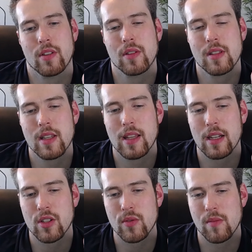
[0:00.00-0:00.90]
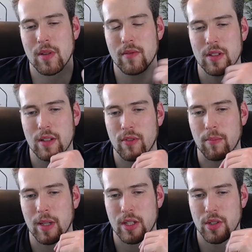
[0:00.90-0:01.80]
can see that shows a bit of a
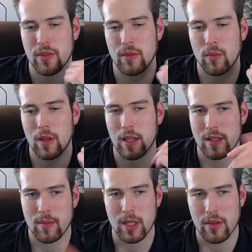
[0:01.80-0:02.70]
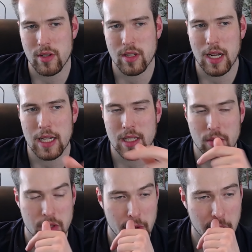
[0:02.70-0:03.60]
different picture than some of the other stats I
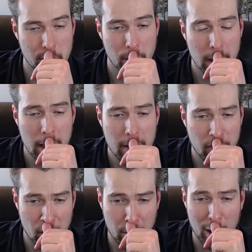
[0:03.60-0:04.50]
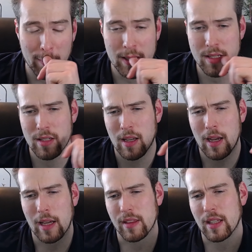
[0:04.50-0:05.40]
was showing you. For apartments,
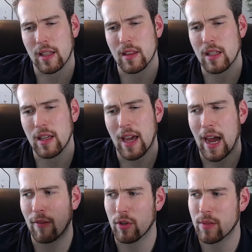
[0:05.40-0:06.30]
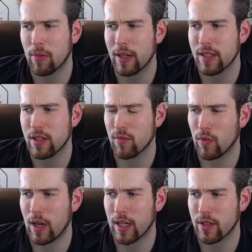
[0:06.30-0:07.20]
I think the average prices
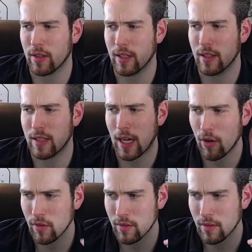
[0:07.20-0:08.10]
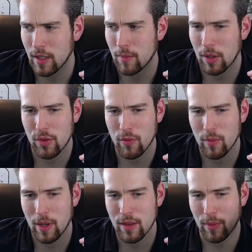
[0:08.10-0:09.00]
were actually down month over
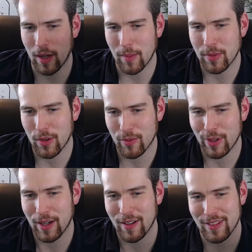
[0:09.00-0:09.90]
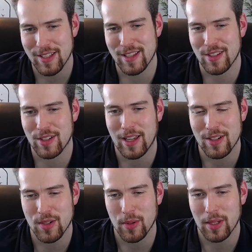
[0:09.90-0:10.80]
month, but up year over year. And this is kind
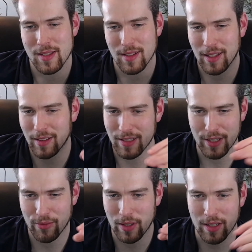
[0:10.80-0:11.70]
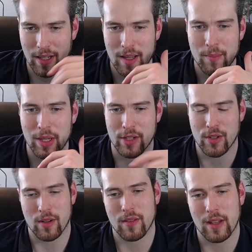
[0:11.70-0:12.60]
of showing a slightly different
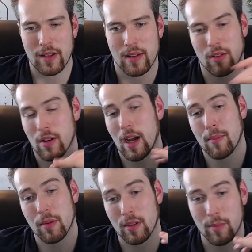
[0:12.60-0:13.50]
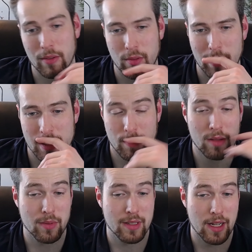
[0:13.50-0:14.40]
picture, that they're up a little bit from last
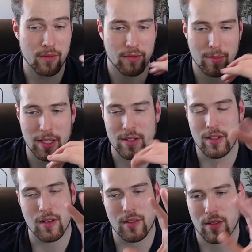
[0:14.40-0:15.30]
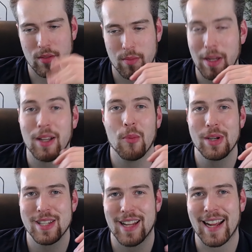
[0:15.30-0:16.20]
month, but down from last year. So depending on
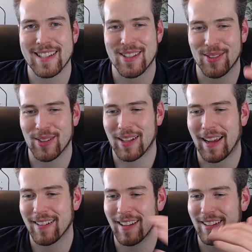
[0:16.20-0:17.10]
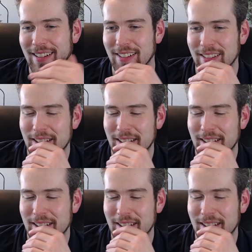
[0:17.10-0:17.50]
which stats you look at, it can